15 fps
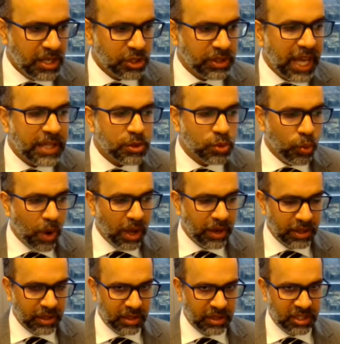So that's
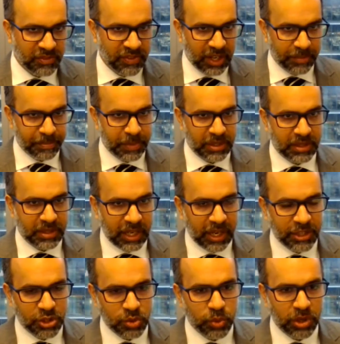one development that
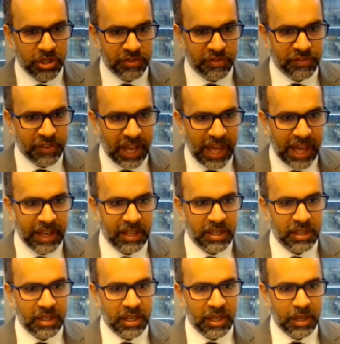I just wanted to
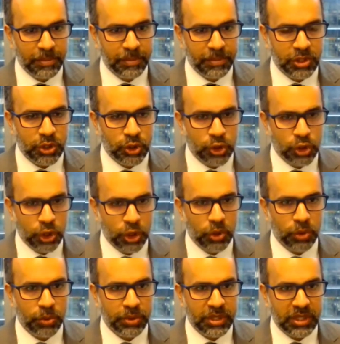flag to
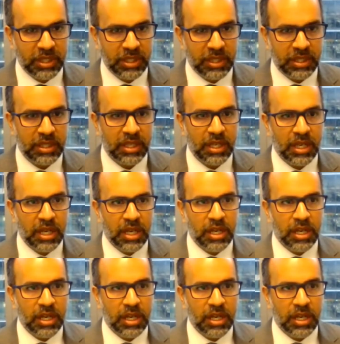show the